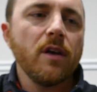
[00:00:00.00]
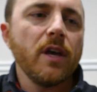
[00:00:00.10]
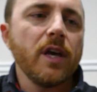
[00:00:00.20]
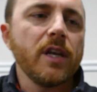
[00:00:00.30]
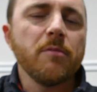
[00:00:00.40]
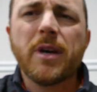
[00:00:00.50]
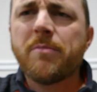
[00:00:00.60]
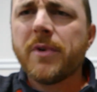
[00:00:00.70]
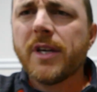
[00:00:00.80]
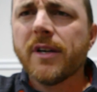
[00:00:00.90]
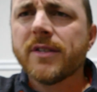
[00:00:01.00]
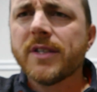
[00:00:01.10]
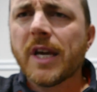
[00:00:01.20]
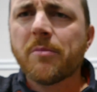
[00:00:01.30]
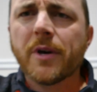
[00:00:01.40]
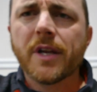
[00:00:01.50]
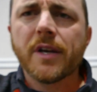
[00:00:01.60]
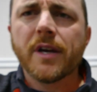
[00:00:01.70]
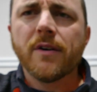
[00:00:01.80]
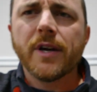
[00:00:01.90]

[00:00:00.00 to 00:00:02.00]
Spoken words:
and it might be a snap-on now.